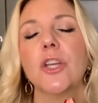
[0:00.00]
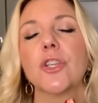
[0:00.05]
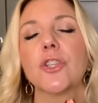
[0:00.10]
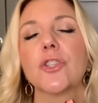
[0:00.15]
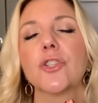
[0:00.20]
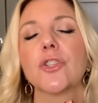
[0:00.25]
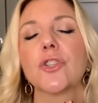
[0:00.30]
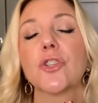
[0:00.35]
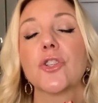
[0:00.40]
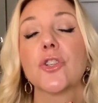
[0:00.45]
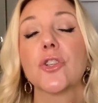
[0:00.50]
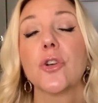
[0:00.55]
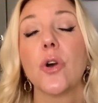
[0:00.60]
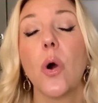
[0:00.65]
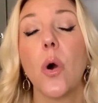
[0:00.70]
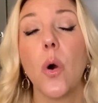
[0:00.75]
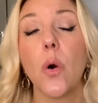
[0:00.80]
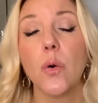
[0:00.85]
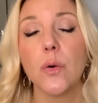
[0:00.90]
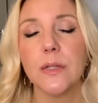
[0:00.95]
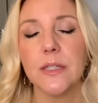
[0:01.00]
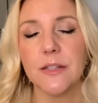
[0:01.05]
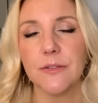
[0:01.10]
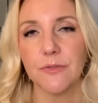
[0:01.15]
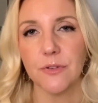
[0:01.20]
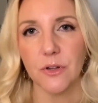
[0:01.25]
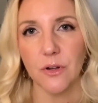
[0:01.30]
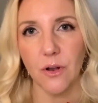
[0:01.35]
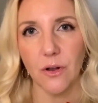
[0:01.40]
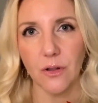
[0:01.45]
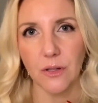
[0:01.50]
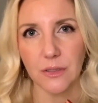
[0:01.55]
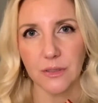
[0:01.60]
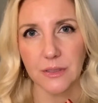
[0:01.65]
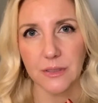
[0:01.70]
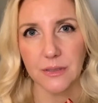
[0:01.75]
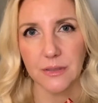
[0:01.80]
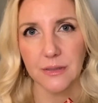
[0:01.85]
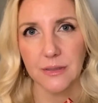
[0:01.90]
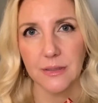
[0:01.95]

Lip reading: so difficult.